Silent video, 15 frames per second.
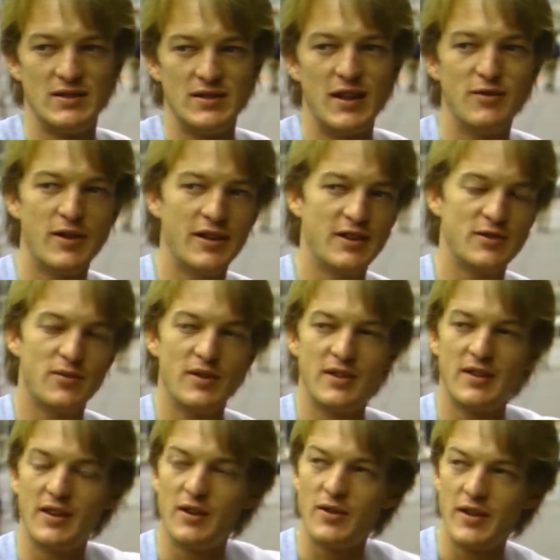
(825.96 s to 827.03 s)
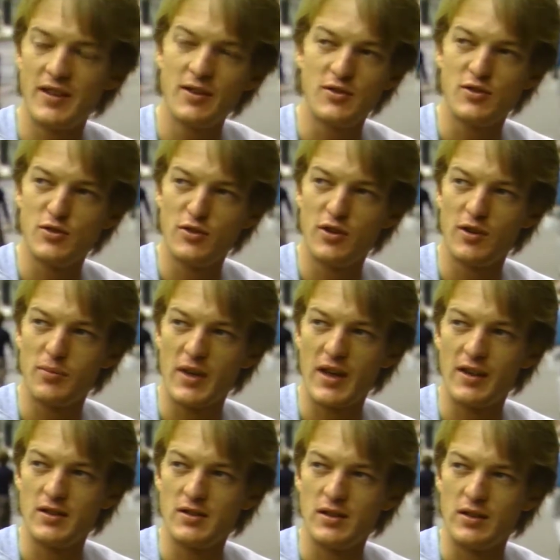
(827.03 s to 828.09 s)
I read this one thing. I think it was New York
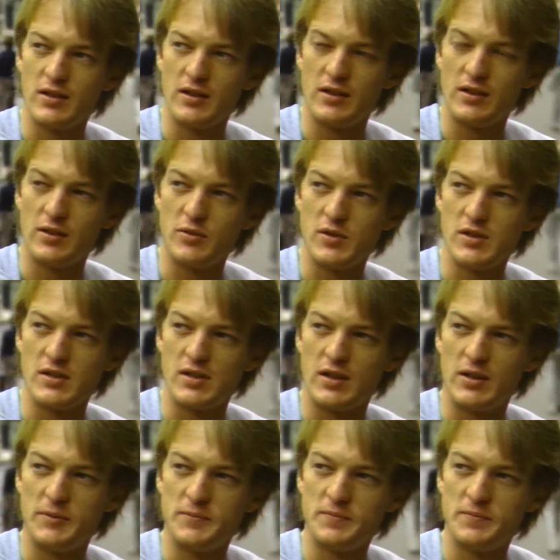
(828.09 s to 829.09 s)
Magazine, and it was